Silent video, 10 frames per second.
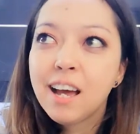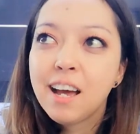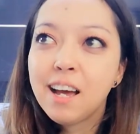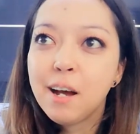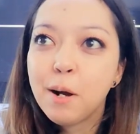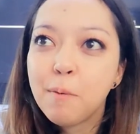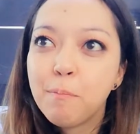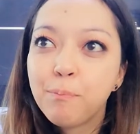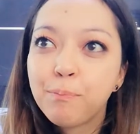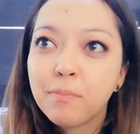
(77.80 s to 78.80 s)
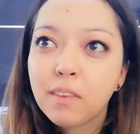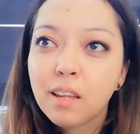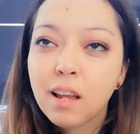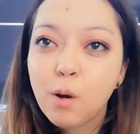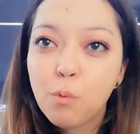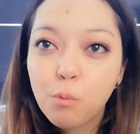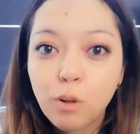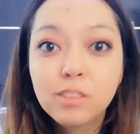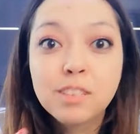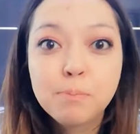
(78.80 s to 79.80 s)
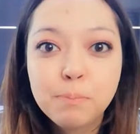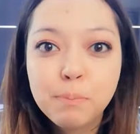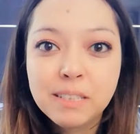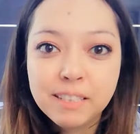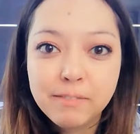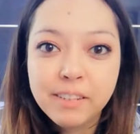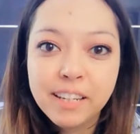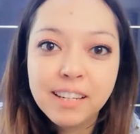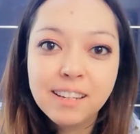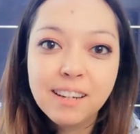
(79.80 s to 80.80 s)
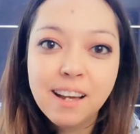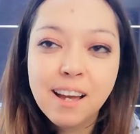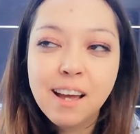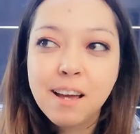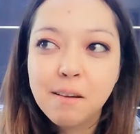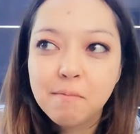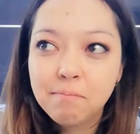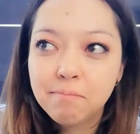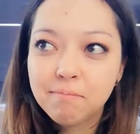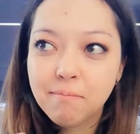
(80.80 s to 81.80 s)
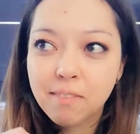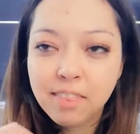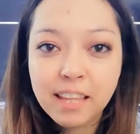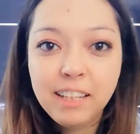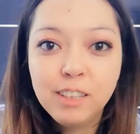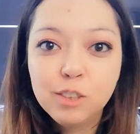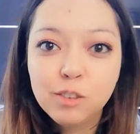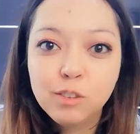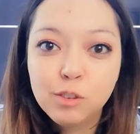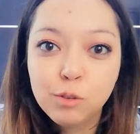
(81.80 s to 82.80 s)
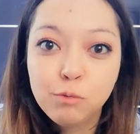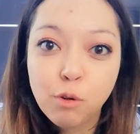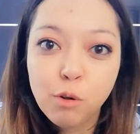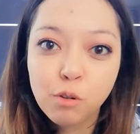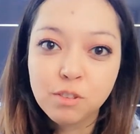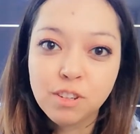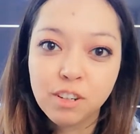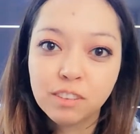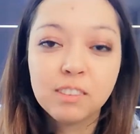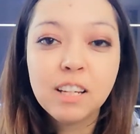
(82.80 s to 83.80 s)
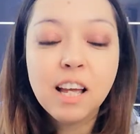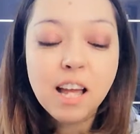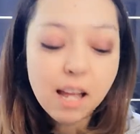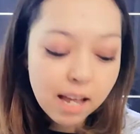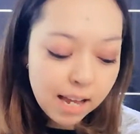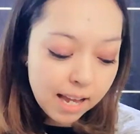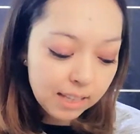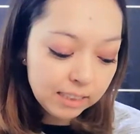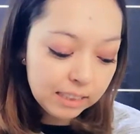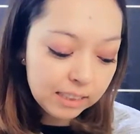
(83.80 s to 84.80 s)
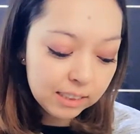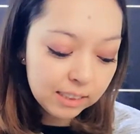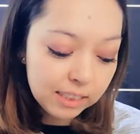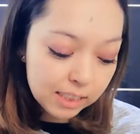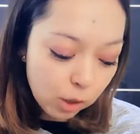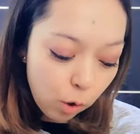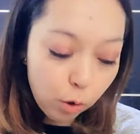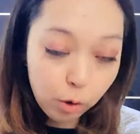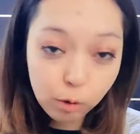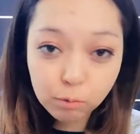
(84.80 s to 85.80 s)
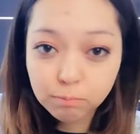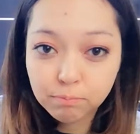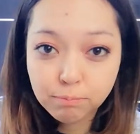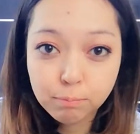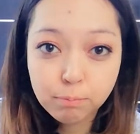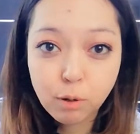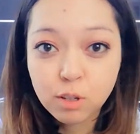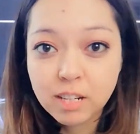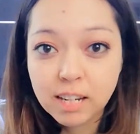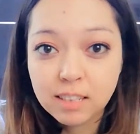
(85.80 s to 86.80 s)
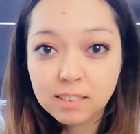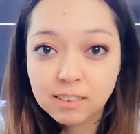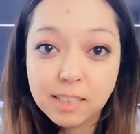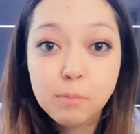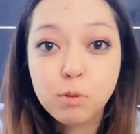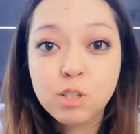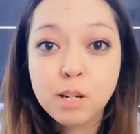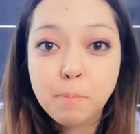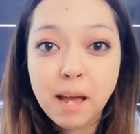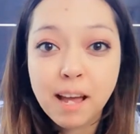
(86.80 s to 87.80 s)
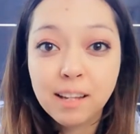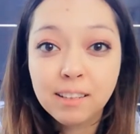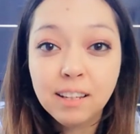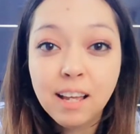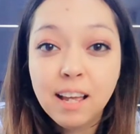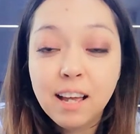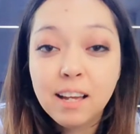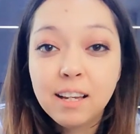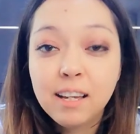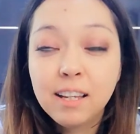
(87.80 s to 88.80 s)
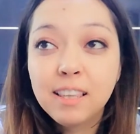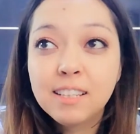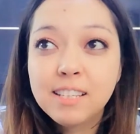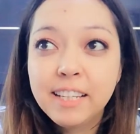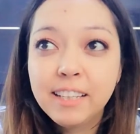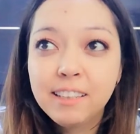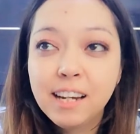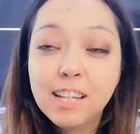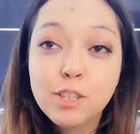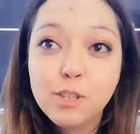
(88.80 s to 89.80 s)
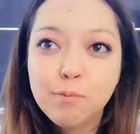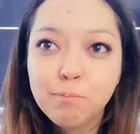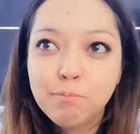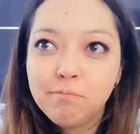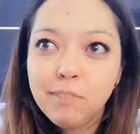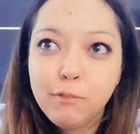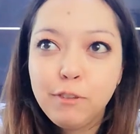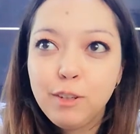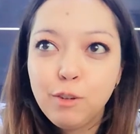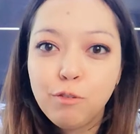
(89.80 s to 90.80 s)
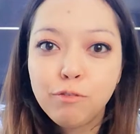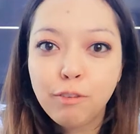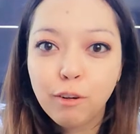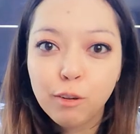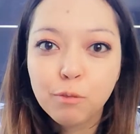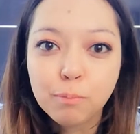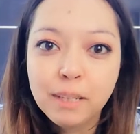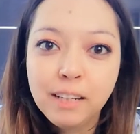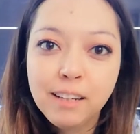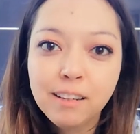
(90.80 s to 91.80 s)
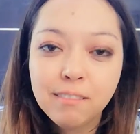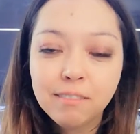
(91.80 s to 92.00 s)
one specific thing to focus on. And this whole Team Project Pan in this year, as if you followed me